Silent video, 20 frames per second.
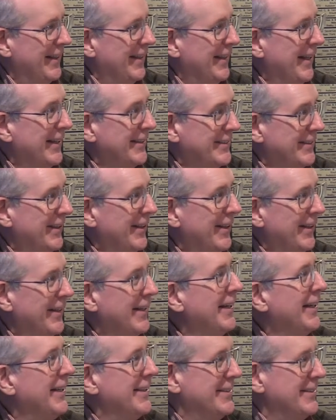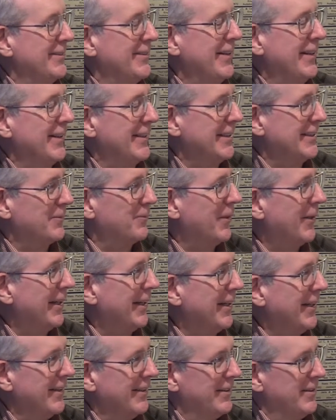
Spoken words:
that's all history at this point.